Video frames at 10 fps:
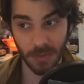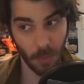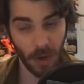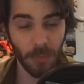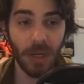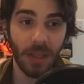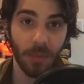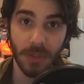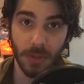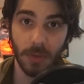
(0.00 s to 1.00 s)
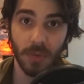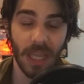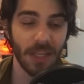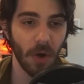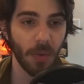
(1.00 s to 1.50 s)
when I'm reading, it was
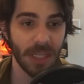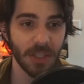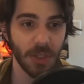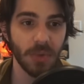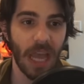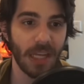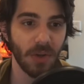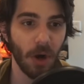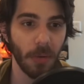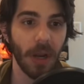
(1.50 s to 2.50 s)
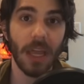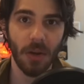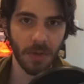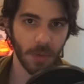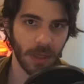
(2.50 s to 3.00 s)
actually used as armor, and
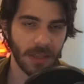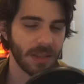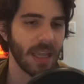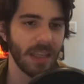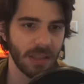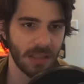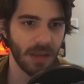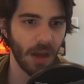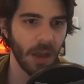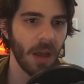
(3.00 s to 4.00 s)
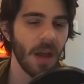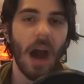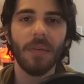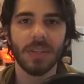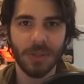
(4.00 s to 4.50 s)
also in case the tank gets stuck.
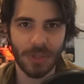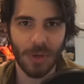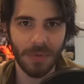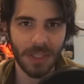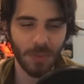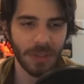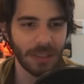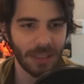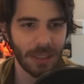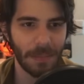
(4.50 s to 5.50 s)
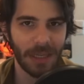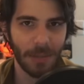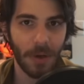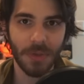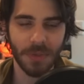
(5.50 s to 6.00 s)
Obviously, the Soviets will end up
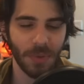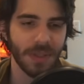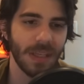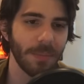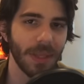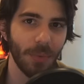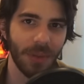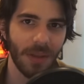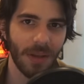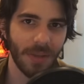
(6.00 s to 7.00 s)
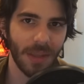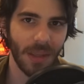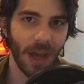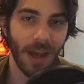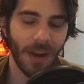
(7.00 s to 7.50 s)
also doing the same thing with the
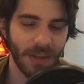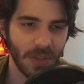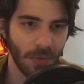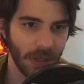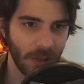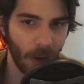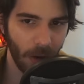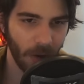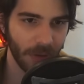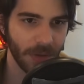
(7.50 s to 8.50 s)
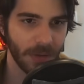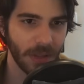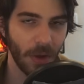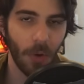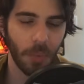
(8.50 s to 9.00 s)
iconic Soviet log in
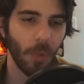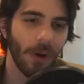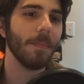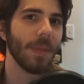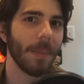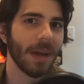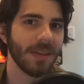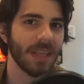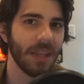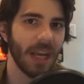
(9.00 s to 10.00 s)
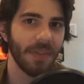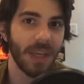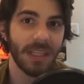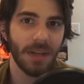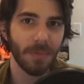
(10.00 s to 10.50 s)
the Cold War. I'm not going to say they got the
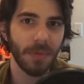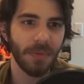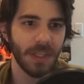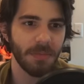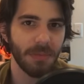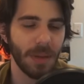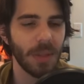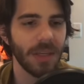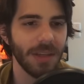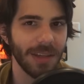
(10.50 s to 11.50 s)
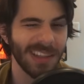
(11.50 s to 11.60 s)
idea from the Finns, but maybe they did.